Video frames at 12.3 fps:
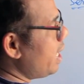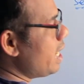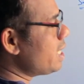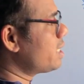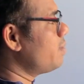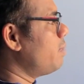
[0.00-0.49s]

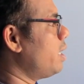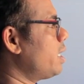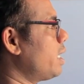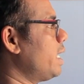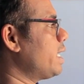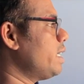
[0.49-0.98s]
estimate,
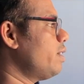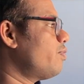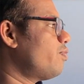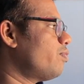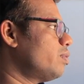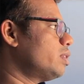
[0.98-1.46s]
like,
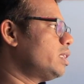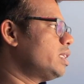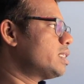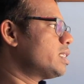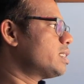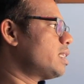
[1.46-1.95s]
if
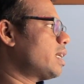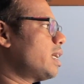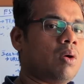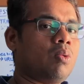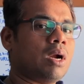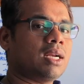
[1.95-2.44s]
this is the
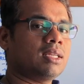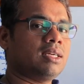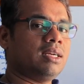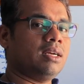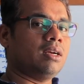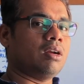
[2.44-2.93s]
case, what are
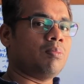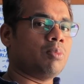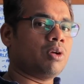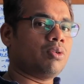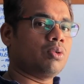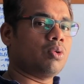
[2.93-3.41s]
the
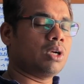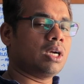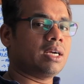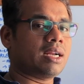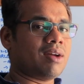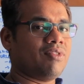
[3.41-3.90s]
number of total
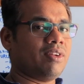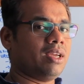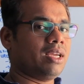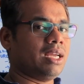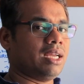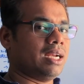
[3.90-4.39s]

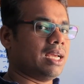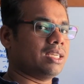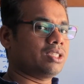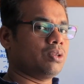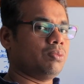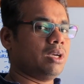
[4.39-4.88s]
traffic it
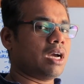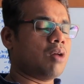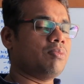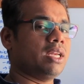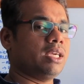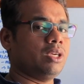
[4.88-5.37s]
has to be, how
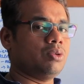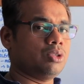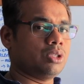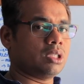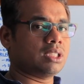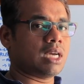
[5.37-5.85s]
many
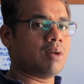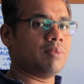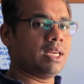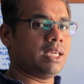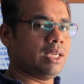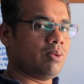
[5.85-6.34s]
users, how
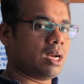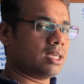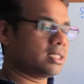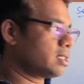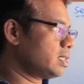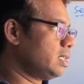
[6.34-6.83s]
many
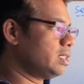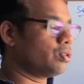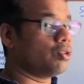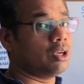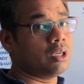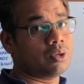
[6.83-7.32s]
URLs it's
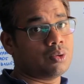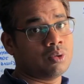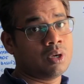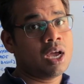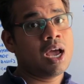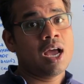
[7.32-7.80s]
going to
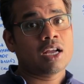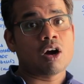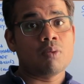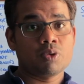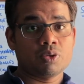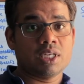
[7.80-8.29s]

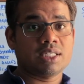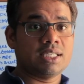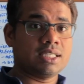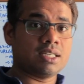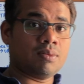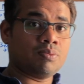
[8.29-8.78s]
come to the
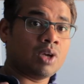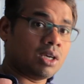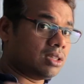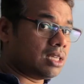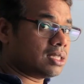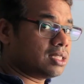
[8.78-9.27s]
system.
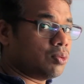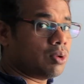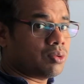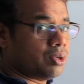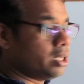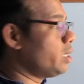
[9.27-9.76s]
That's the
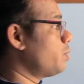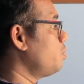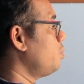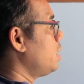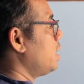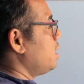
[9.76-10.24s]
one we need
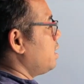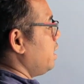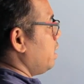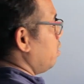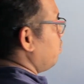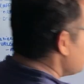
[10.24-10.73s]
to really
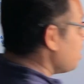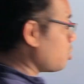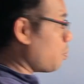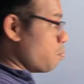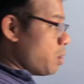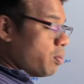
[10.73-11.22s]
think.
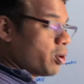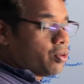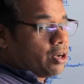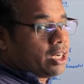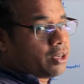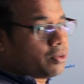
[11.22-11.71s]
So before
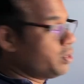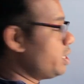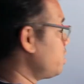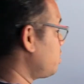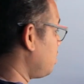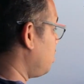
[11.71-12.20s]
going to
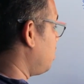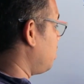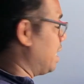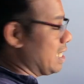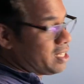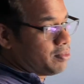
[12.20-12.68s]
this
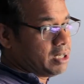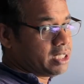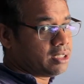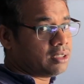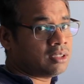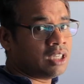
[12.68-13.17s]

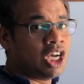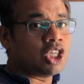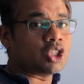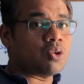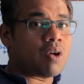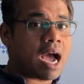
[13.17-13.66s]
estimation,
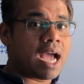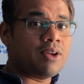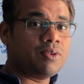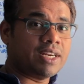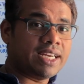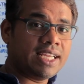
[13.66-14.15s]
so I
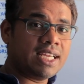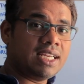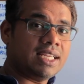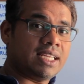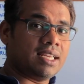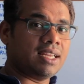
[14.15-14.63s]
would
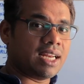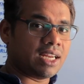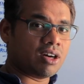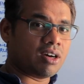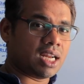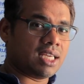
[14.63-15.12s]
really
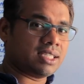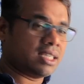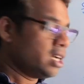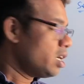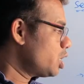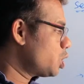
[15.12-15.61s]

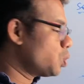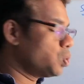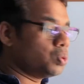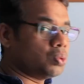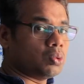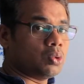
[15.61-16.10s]
encourage
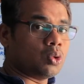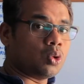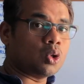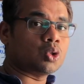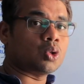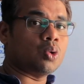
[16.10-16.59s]
to
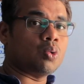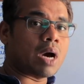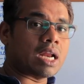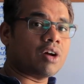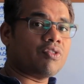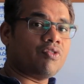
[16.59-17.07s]
go through
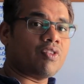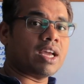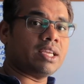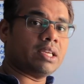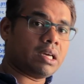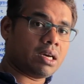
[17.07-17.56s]
one of
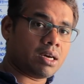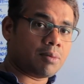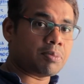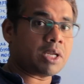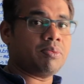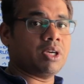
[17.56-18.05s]
my
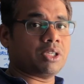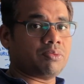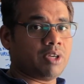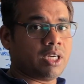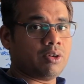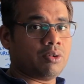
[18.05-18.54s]
previous
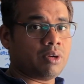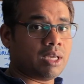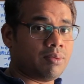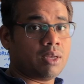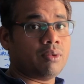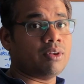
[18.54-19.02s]
video
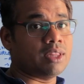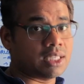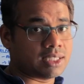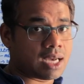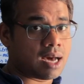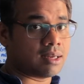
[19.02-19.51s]
available in the
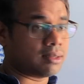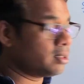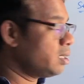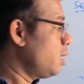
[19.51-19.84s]
channel,